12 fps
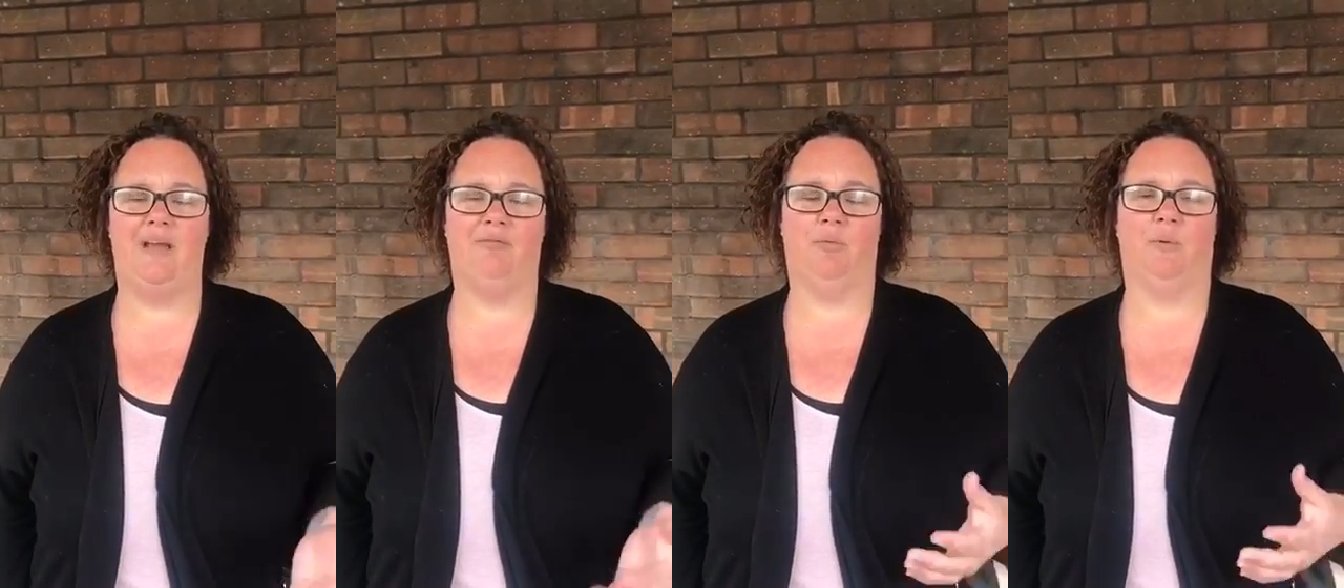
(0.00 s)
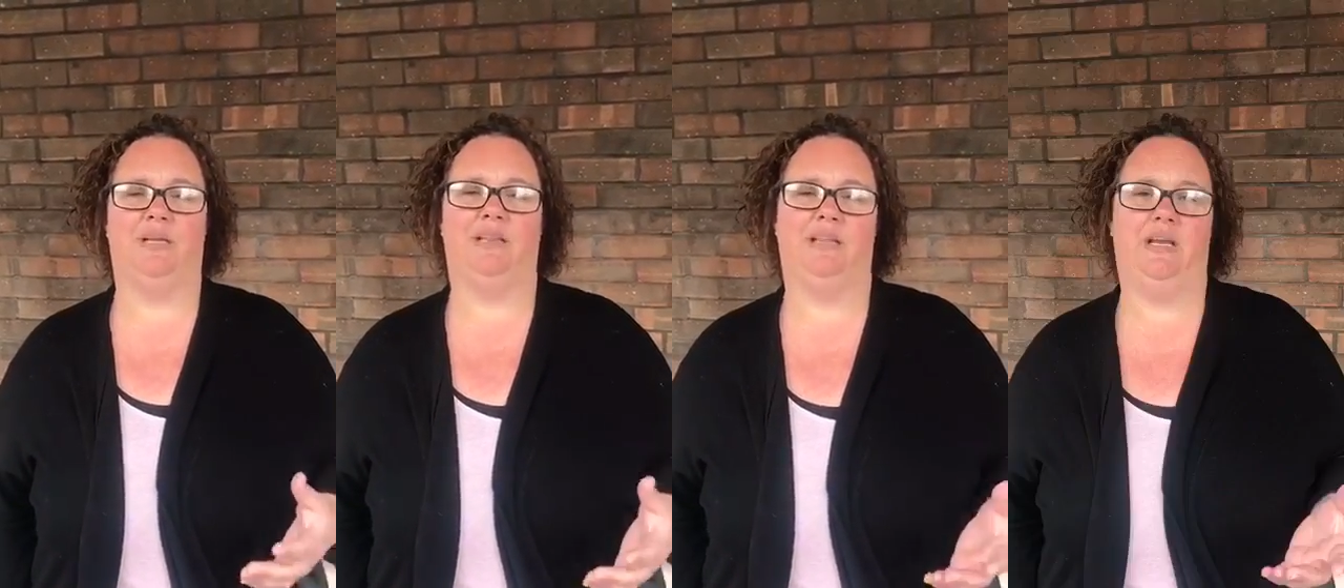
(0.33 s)

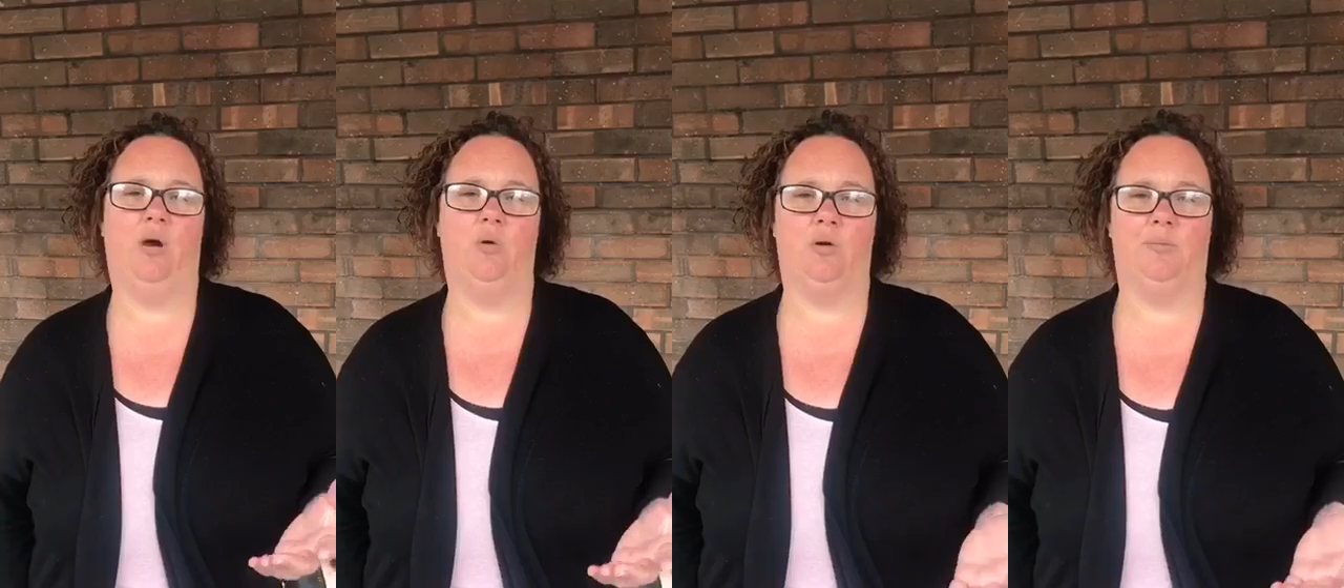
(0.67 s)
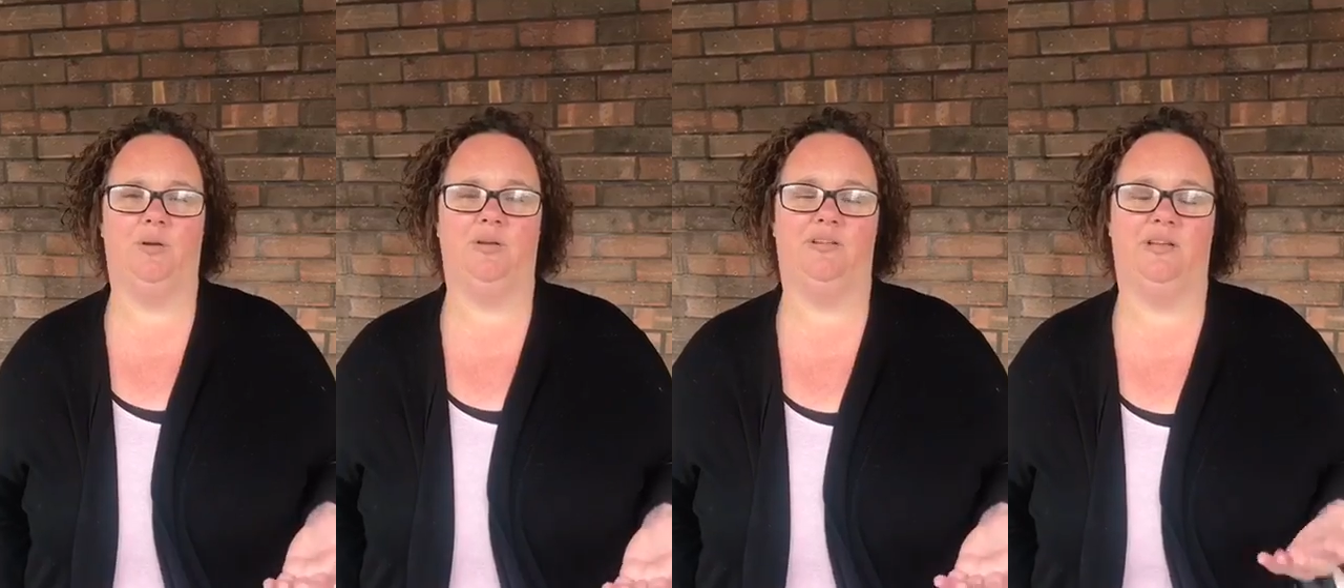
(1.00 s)
everyone in the whole
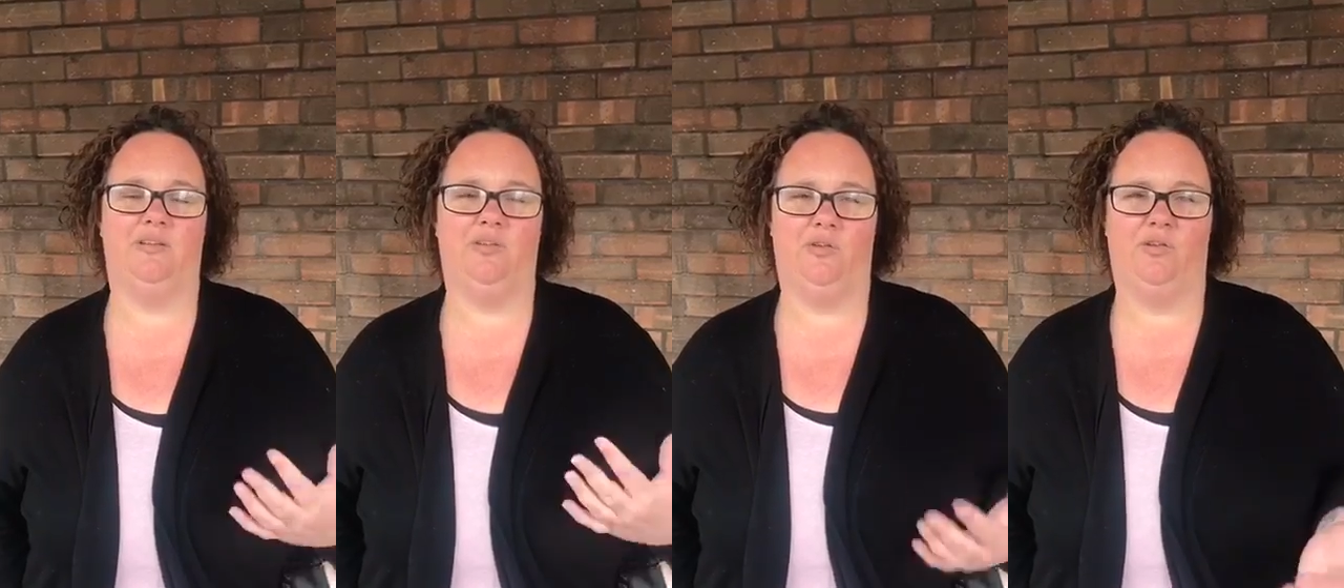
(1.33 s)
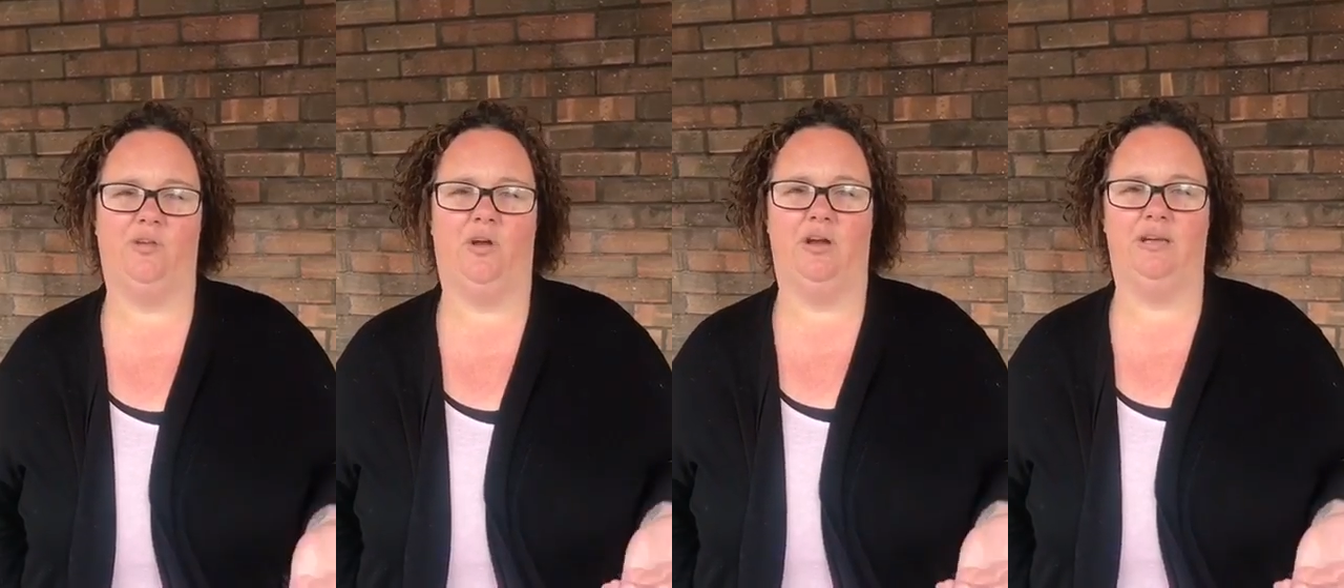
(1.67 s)
community to
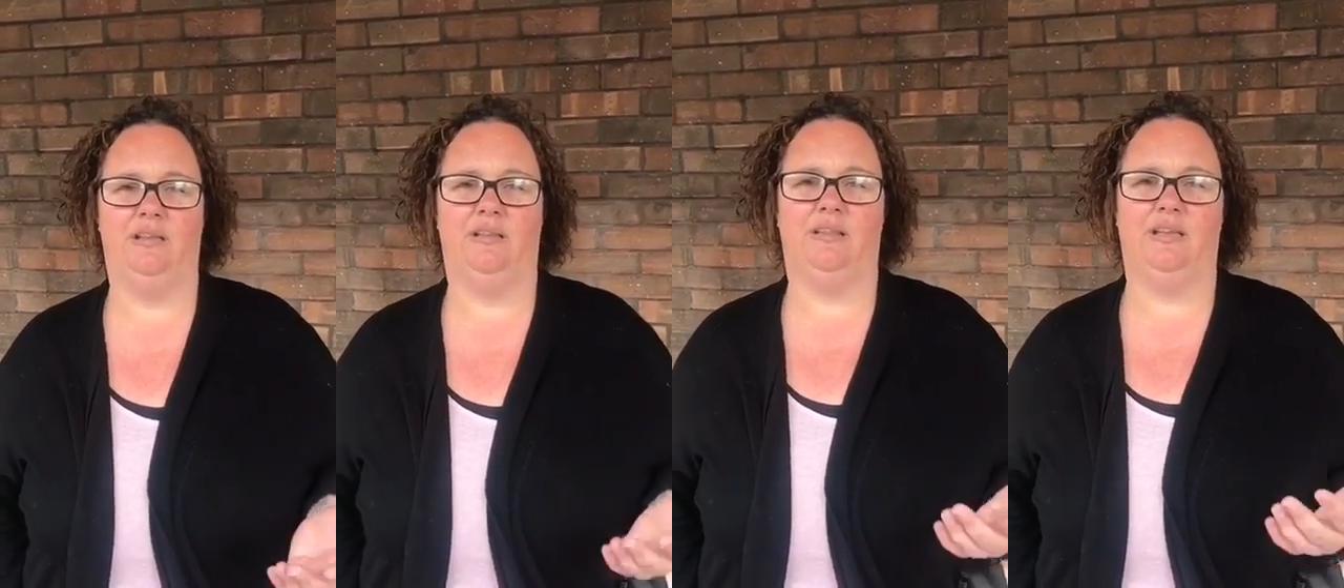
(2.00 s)
sign